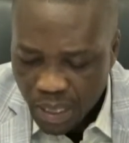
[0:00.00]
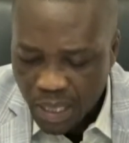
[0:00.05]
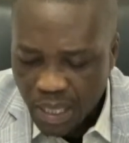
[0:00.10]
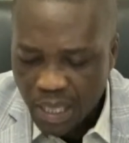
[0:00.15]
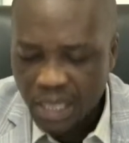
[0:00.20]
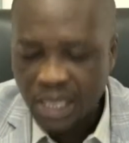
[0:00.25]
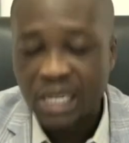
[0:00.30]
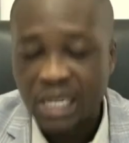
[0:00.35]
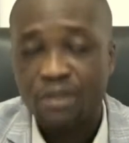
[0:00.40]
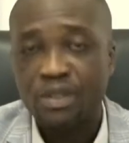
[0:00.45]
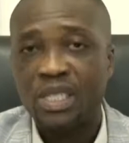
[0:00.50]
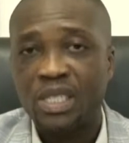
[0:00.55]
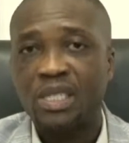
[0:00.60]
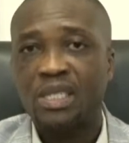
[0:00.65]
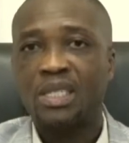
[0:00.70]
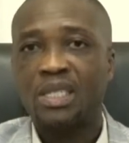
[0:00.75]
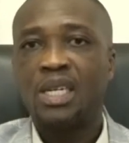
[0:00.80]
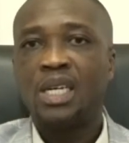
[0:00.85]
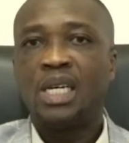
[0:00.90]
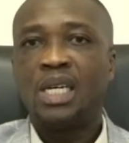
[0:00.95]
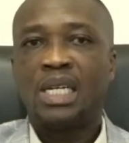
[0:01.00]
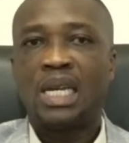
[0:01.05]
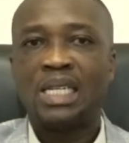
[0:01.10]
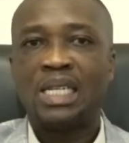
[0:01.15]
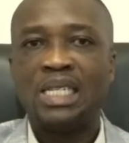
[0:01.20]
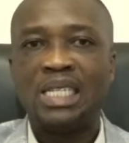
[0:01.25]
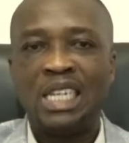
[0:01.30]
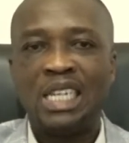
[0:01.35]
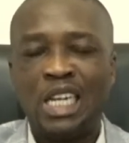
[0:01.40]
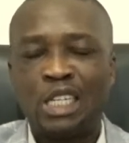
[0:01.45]
E-services, that
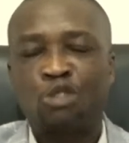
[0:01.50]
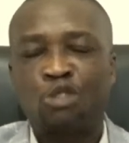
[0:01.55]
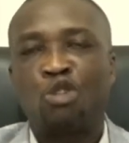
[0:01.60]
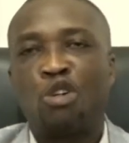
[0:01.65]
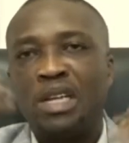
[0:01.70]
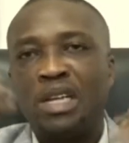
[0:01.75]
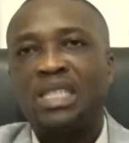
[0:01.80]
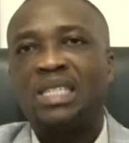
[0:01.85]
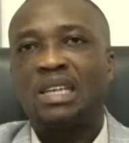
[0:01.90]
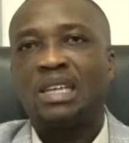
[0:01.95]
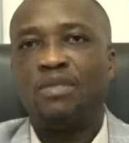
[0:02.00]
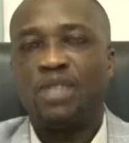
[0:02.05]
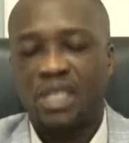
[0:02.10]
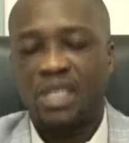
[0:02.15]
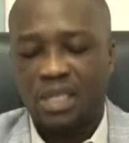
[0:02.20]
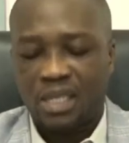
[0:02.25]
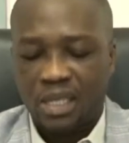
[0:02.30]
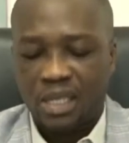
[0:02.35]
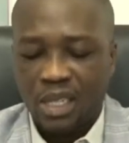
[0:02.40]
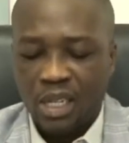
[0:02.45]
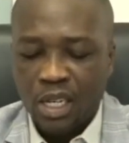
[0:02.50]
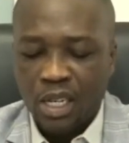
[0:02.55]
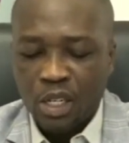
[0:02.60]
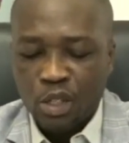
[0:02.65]
is electronic services.